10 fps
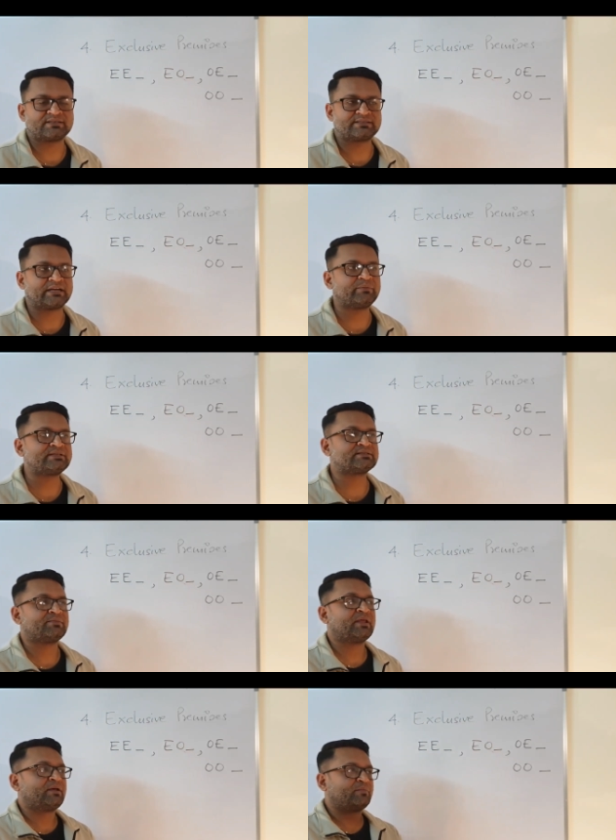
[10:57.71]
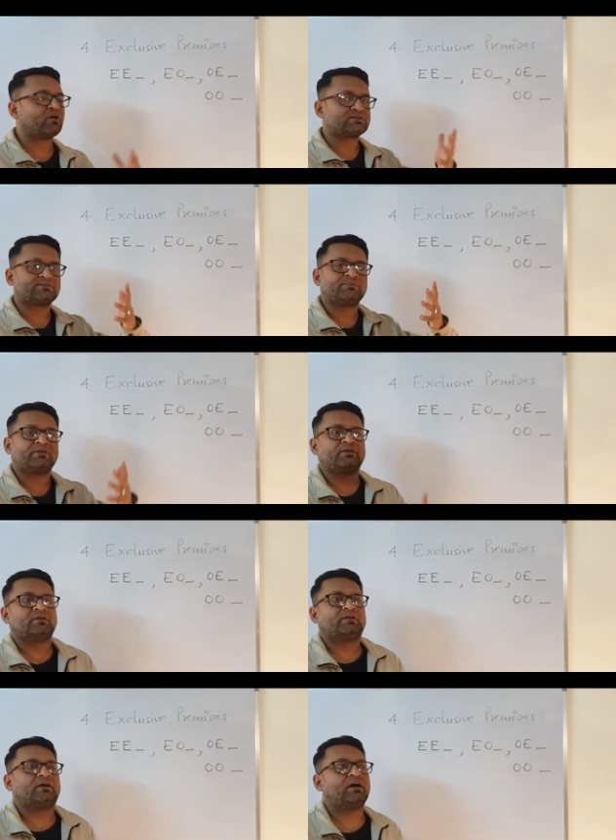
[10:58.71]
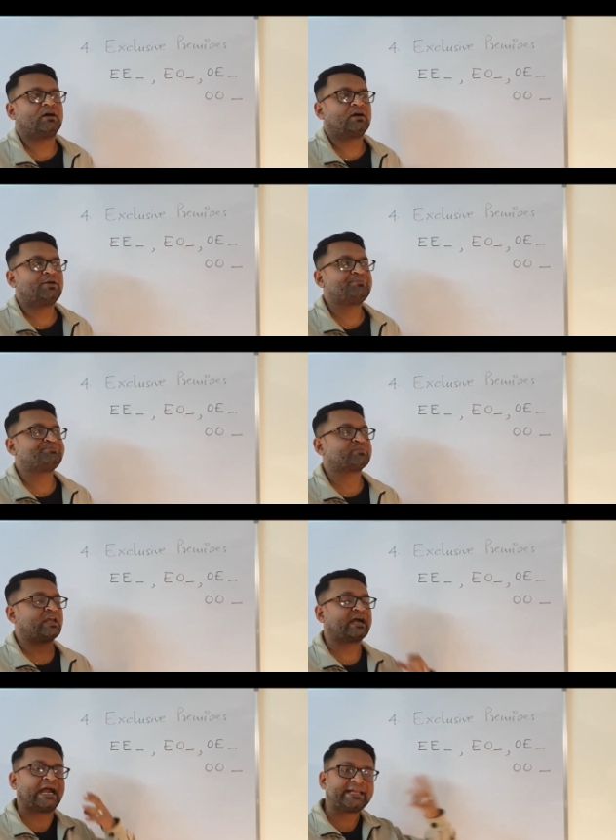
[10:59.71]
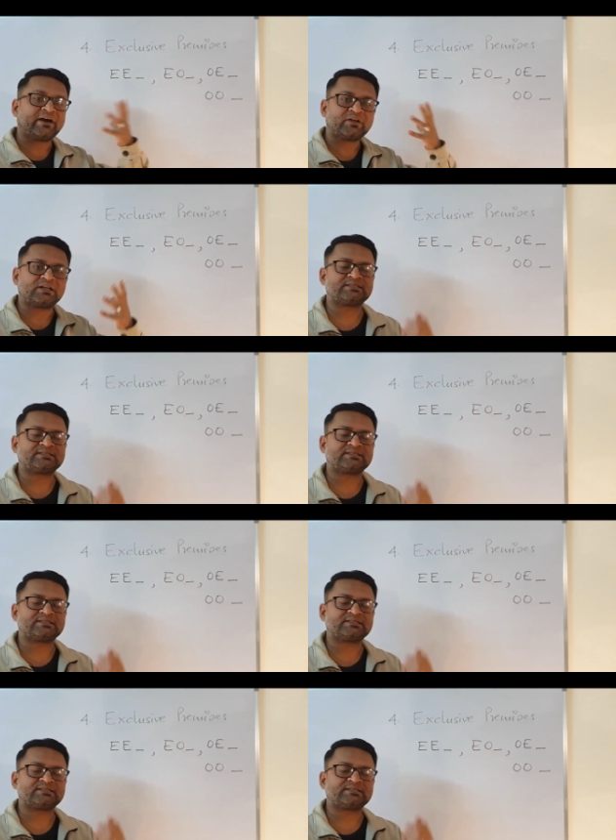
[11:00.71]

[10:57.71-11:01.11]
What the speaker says: That means because a categorical